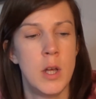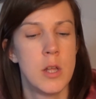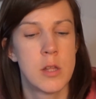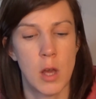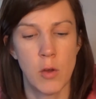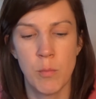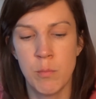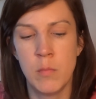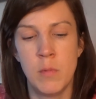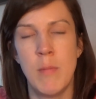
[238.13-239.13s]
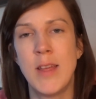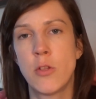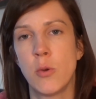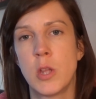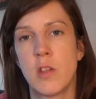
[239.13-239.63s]
So main
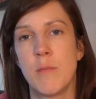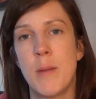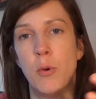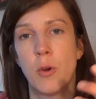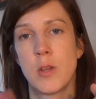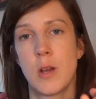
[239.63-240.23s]
sources for my books are